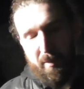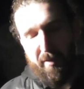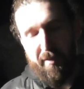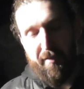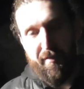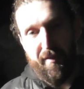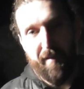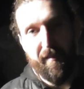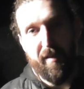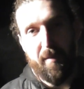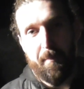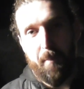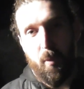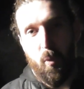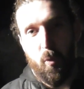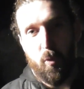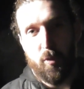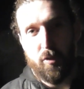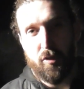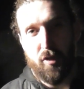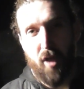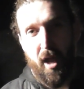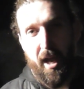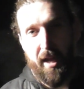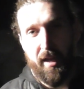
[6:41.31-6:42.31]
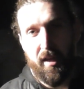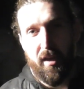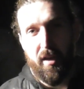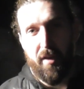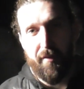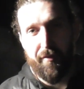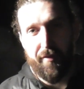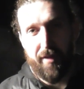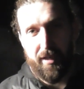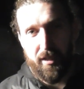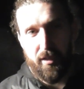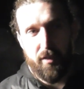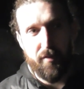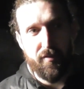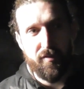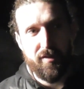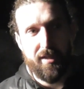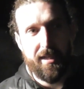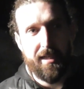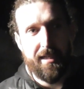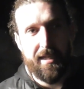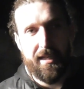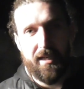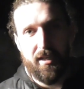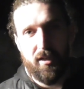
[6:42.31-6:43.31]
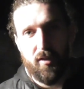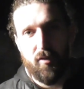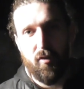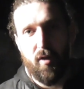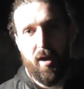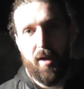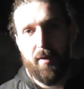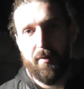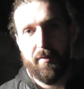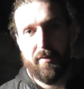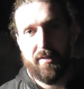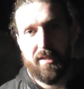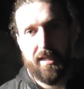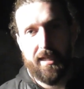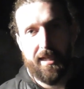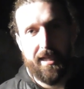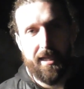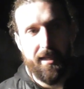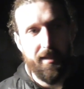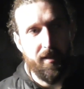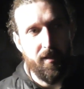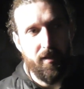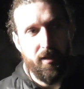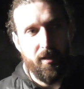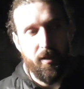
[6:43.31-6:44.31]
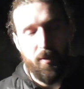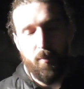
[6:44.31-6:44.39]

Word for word: a very poor side. And I think you've seen it, the crowd have seen it.